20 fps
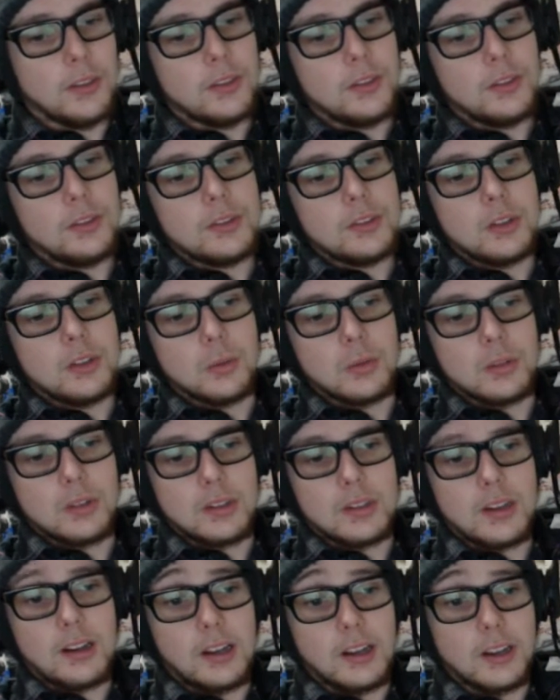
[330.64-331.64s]
She was the
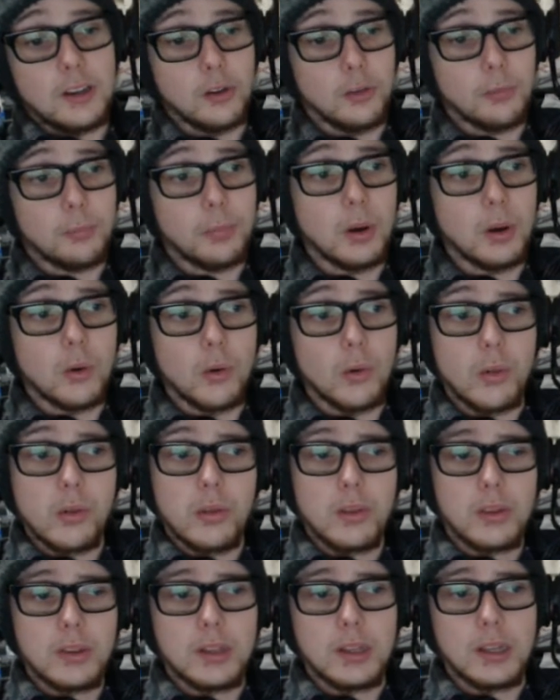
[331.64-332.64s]
target of
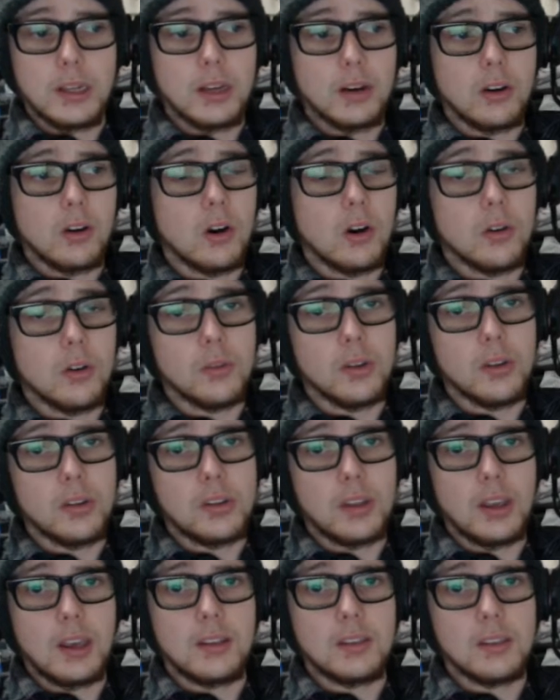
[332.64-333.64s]
both
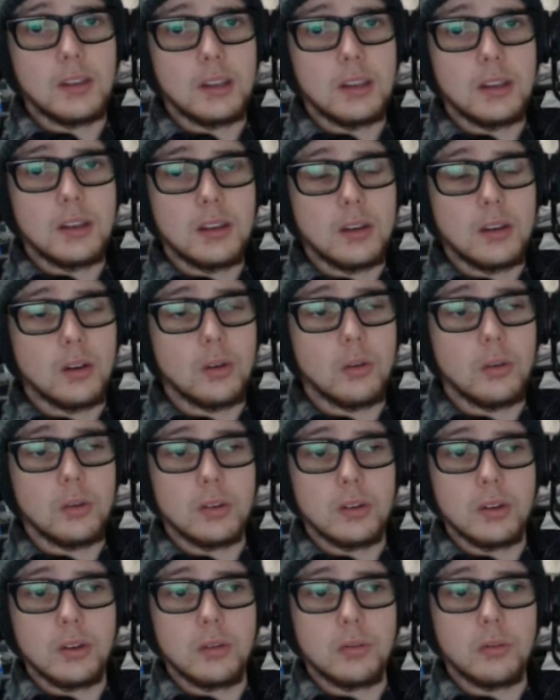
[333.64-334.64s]
Corvus and the
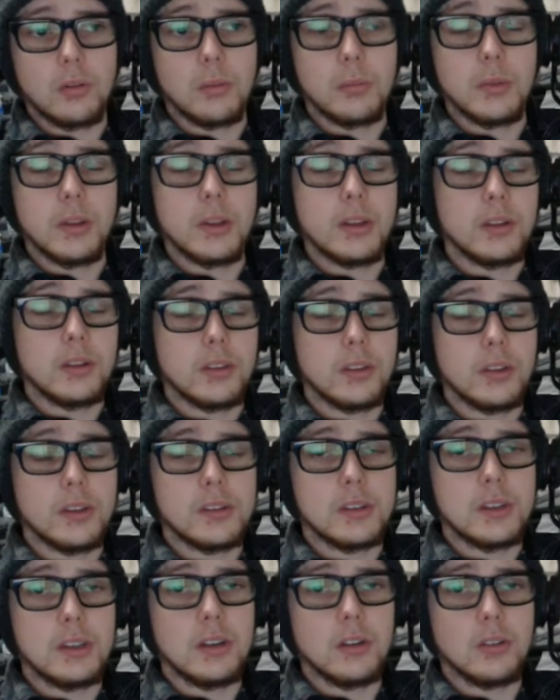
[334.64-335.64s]
Inquisitor from the
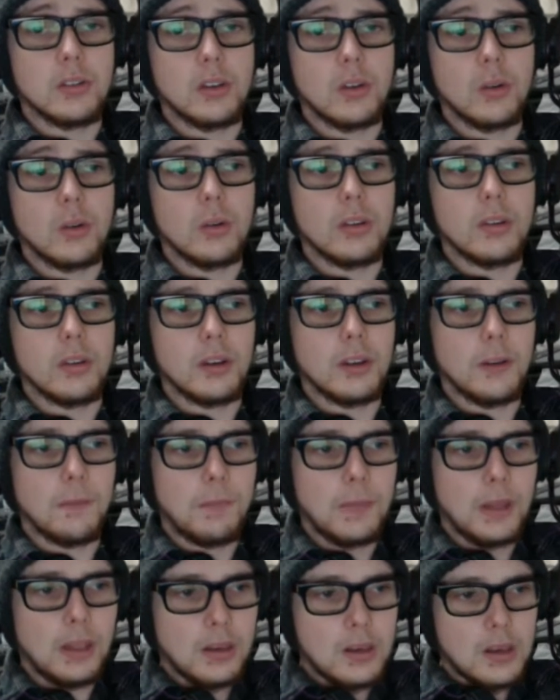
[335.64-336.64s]
Xenos Inquisitor,
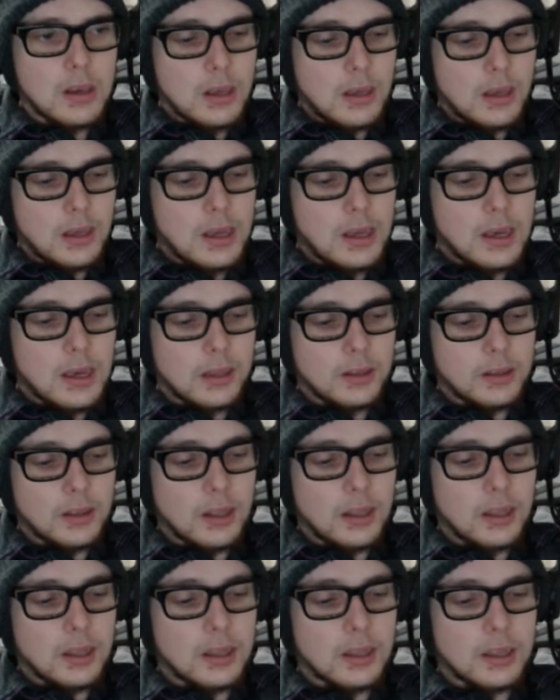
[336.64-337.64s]
and they